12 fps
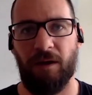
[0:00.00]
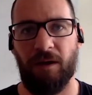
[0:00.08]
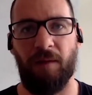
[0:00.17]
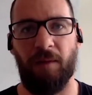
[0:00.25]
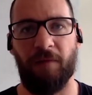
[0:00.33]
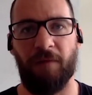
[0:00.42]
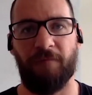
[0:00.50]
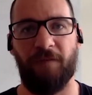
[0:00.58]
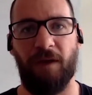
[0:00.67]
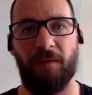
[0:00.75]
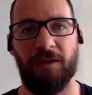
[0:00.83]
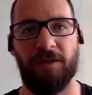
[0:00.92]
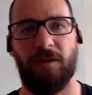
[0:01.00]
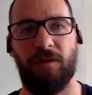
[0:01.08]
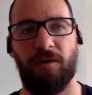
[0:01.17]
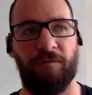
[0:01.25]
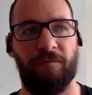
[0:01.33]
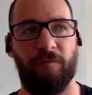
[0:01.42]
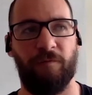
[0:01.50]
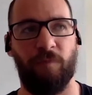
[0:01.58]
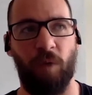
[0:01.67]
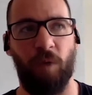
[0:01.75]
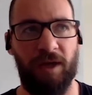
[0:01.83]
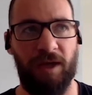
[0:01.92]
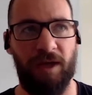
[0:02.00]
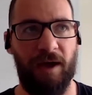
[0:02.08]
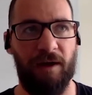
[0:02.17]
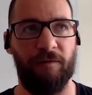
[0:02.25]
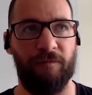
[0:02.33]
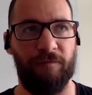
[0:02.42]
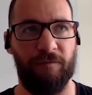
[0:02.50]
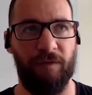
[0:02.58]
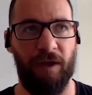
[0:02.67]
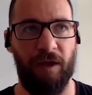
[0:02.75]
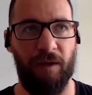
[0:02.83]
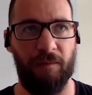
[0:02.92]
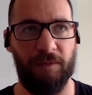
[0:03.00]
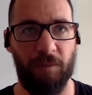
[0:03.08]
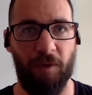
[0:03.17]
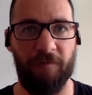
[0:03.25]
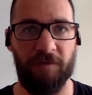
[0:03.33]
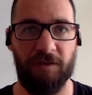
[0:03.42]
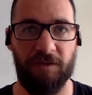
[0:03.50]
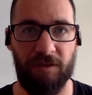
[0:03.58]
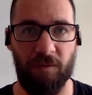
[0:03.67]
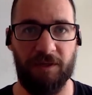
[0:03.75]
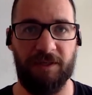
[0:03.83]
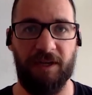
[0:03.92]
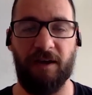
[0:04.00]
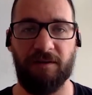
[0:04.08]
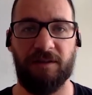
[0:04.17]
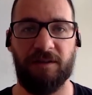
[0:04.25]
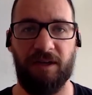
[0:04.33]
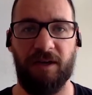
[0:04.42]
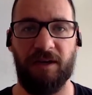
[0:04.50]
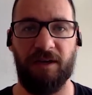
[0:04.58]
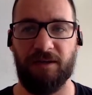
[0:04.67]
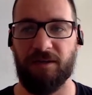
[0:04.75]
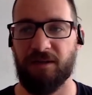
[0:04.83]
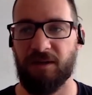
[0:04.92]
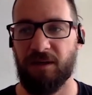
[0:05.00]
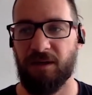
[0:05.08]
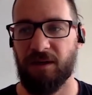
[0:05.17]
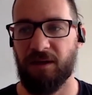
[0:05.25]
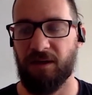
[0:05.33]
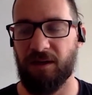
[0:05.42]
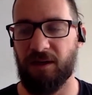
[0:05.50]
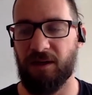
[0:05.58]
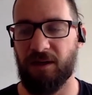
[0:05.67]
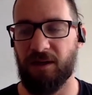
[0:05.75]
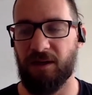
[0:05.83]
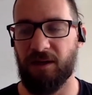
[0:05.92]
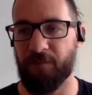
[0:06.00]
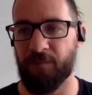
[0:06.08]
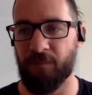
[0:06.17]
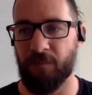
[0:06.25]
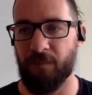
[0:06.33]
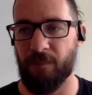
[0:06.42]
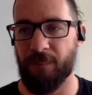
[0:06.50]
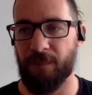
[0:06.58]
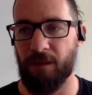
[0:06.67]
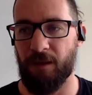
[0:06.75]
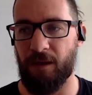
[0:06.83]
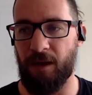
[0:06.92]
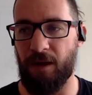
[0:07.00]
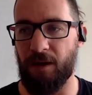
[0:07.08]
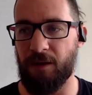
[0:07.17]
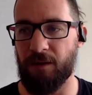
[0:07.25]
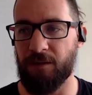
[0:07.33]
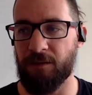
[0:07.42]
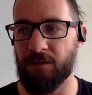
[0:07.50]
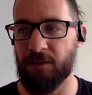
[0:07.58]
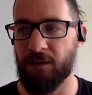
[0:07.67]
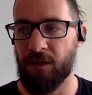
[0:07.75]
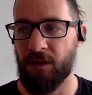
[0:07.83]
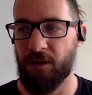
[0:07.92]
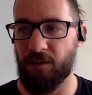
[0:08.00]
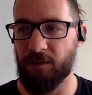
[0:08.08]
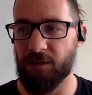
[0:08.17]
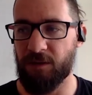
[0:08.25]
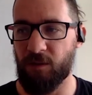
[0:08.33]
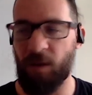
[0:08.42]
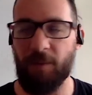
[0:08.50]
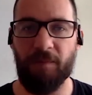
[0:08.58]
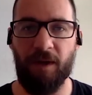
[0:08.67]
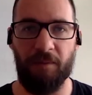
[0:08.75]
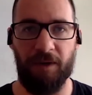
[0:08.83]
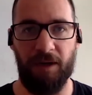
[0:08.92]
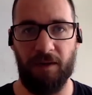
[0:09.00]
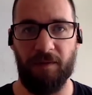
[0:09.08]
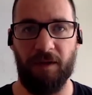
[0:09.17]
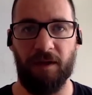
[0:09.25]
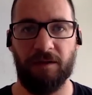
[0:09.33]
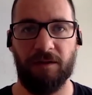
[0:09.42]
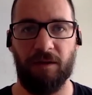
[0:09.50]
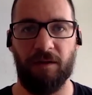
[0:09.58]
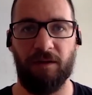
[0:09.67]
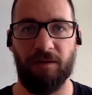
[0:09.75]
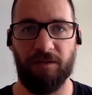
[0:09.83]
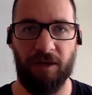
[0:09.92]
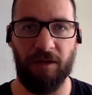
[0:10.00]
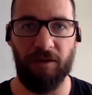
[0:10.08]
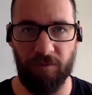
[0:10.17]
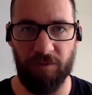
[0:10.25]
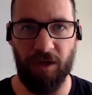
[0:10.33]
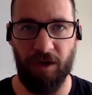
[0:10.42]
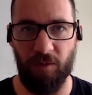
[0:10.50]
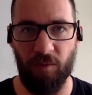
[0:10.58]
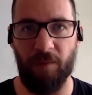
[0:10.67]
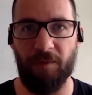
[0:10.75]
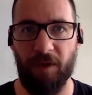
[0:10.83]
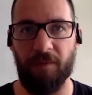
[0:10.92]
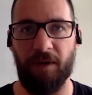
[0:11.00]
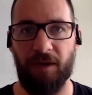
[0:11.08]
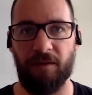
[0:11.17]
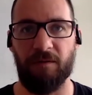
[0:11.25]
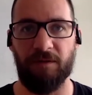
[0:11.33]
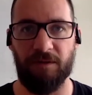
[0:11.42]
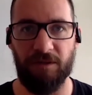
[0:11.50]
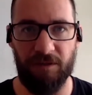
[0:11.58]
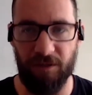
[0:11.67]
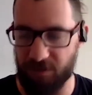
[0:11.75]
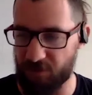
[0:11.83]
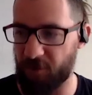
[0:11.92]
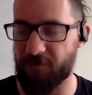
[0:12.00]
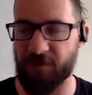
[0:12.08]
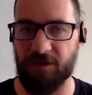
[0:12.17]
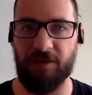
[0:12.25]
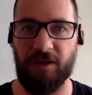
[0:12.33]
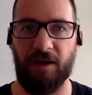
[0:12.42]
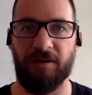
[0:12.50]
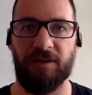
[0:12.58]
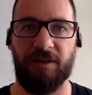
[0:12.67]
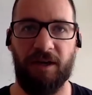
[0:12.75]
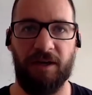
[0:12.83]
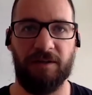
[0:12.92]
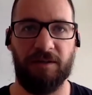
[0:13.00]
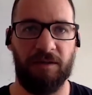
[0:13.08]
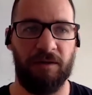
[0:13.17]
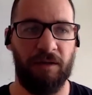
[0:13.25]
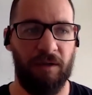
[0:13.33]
Um, I found myself working out of um, some offices that were downstairs um, and there was a web company in there. So there was like a little tiny web company that was just in some offices downstairs and